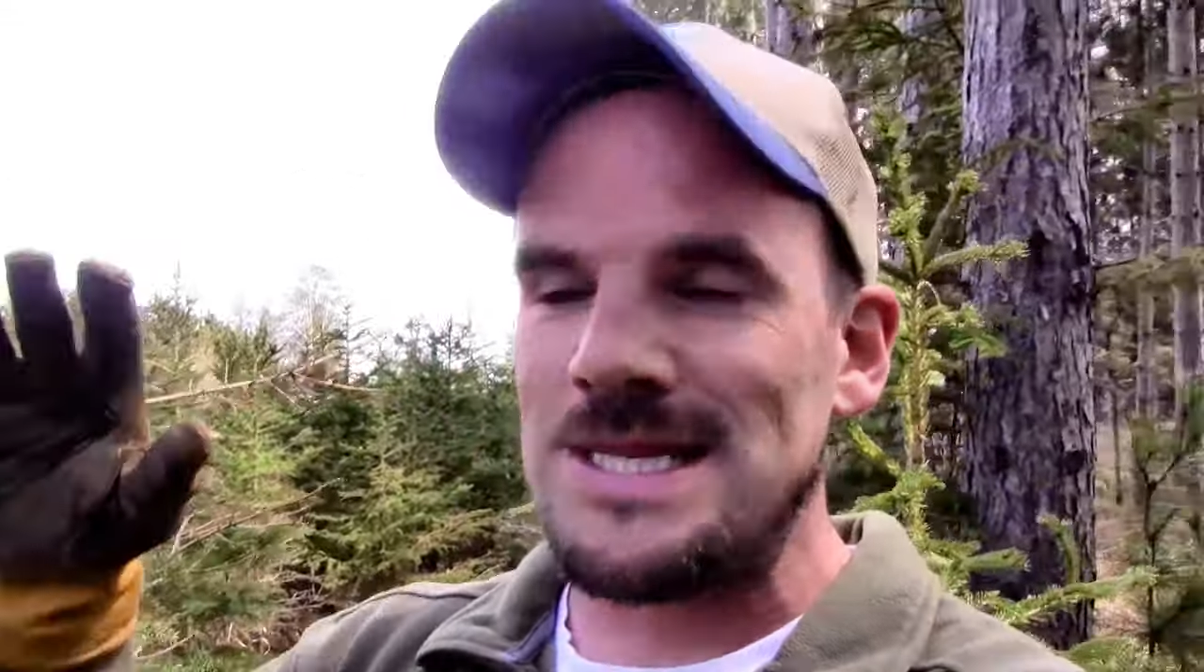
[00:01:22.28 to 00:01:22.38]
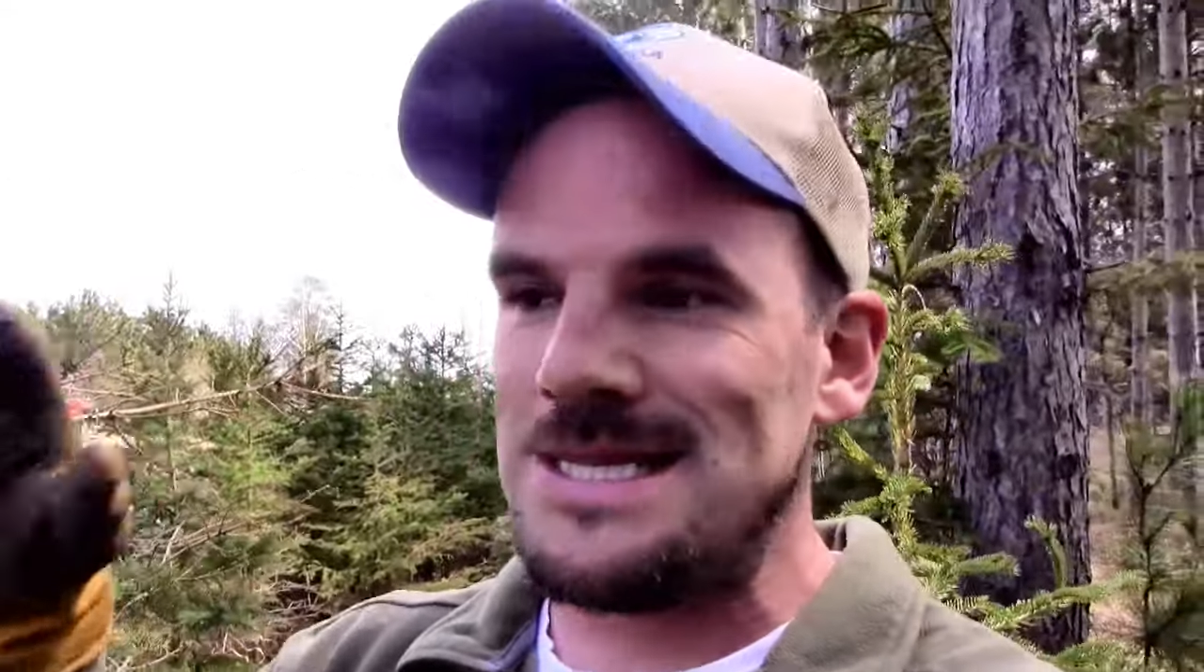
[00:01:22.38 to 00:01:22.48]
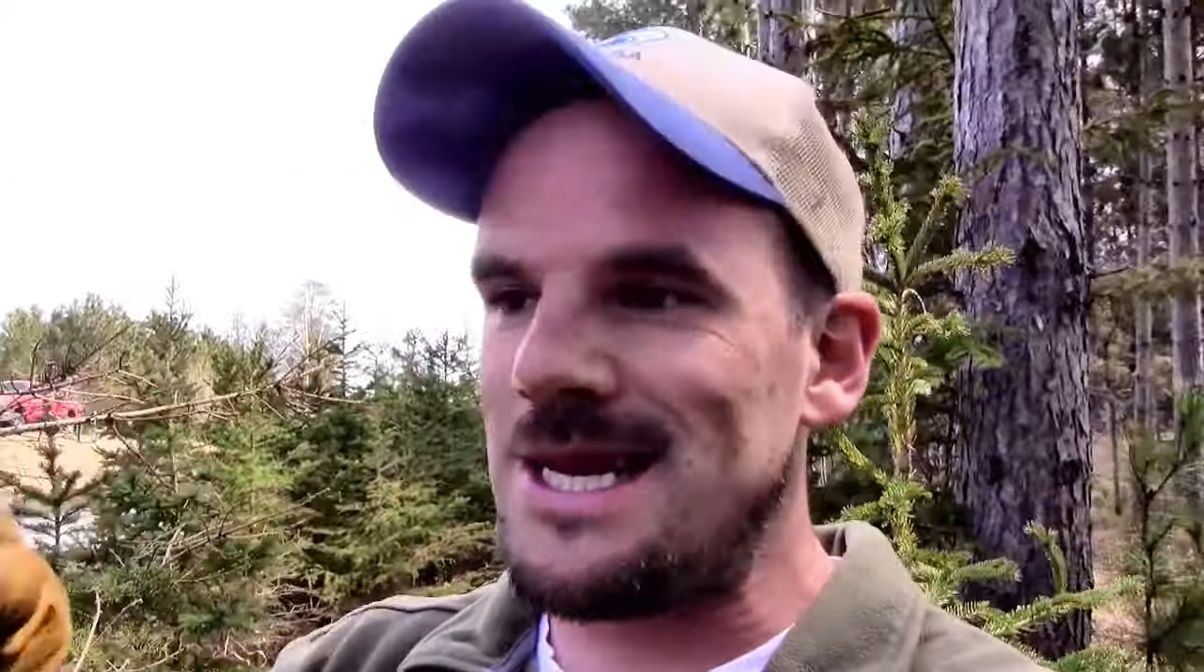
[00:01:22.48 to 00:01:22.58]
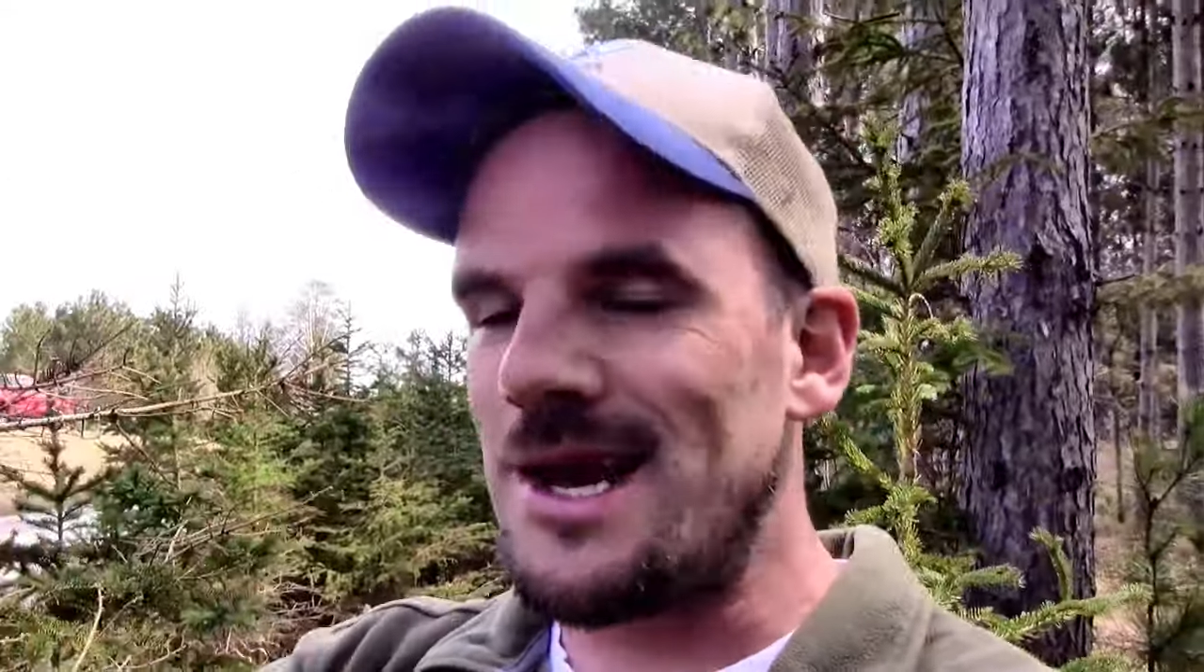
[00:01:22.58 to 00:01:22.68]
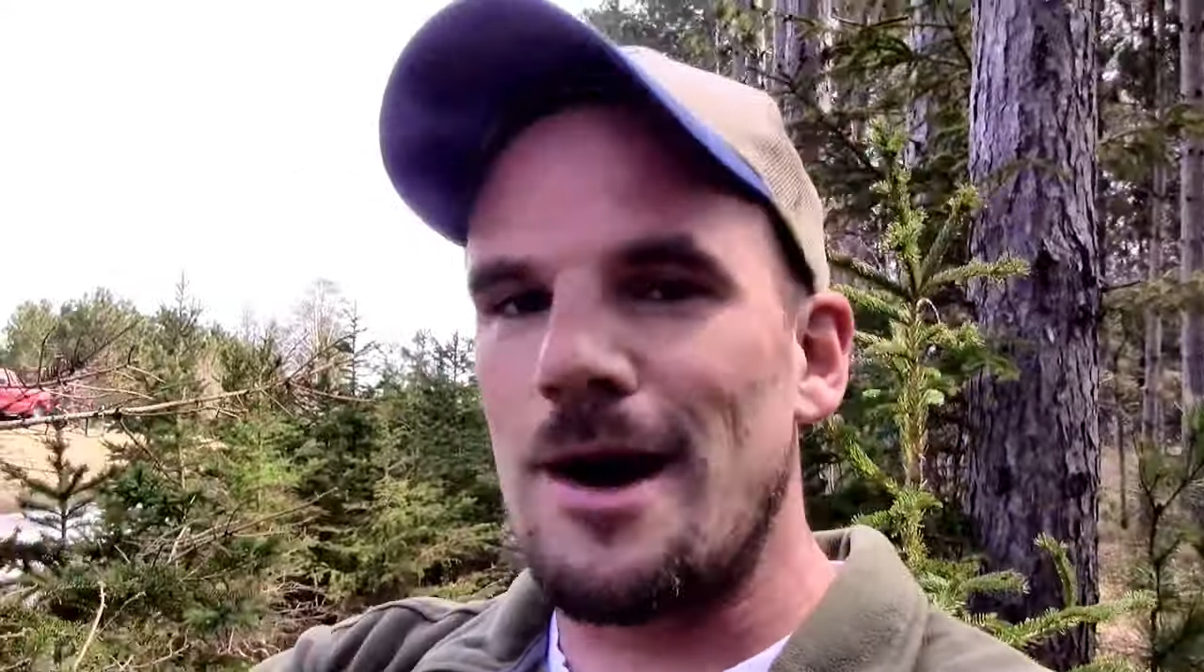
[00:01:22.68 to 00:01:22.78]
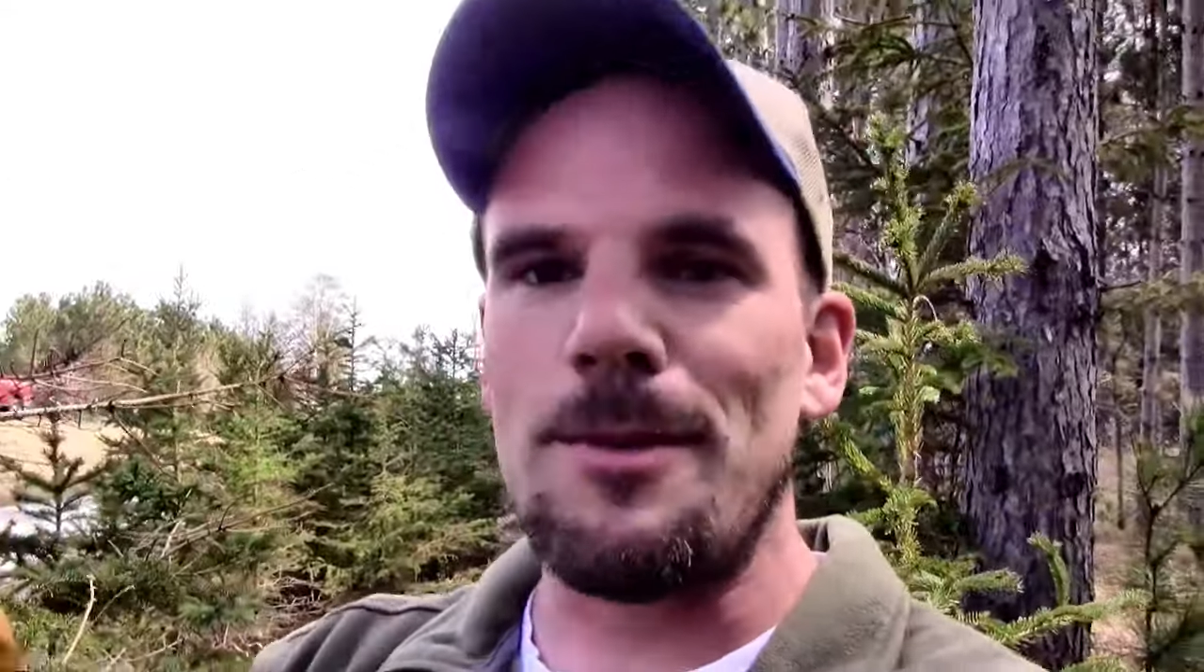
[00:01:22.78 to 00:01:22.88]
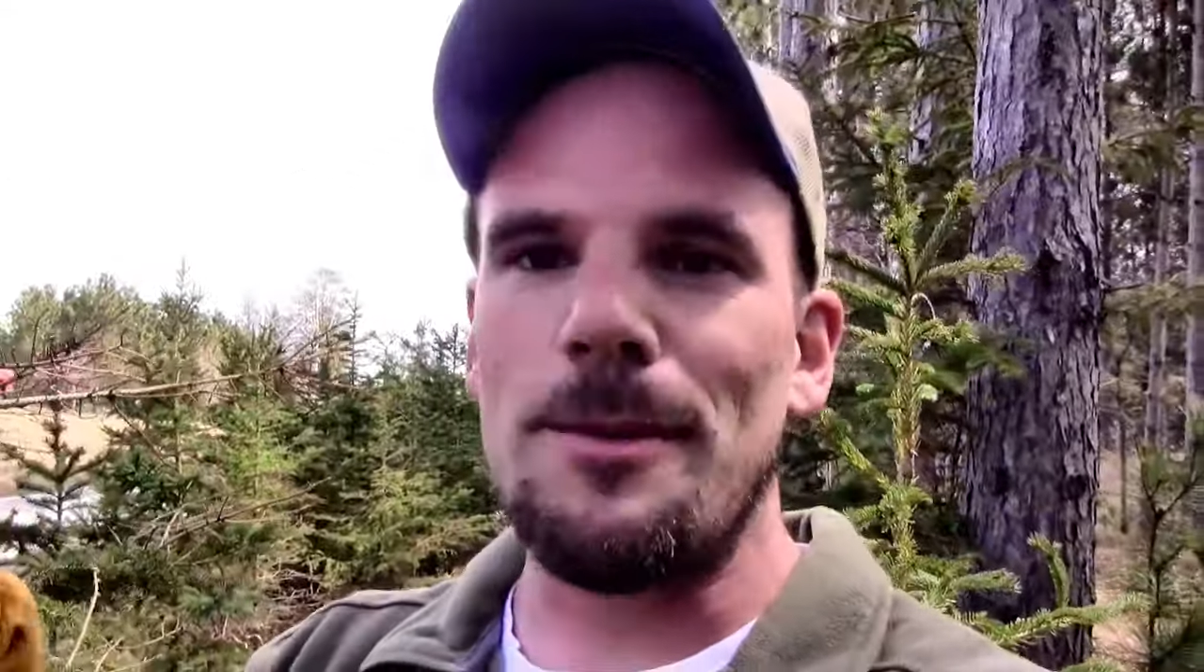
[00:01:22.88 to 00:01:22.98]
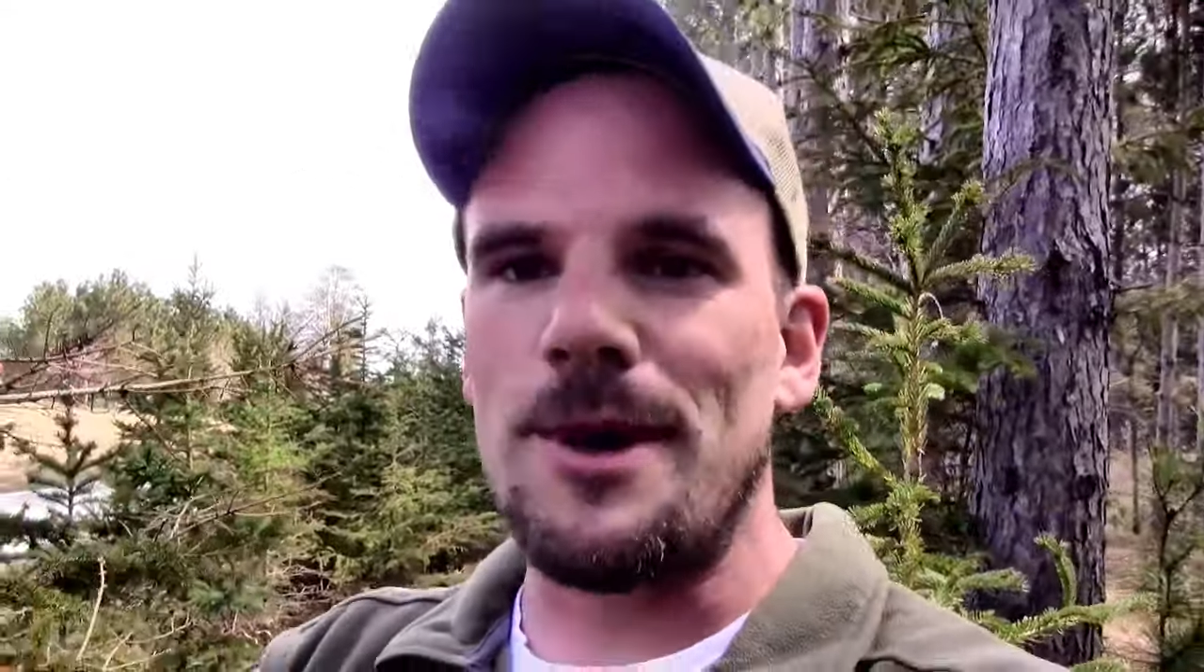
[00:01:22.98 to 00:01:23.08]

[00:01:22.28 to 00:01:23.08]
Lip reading: dig up a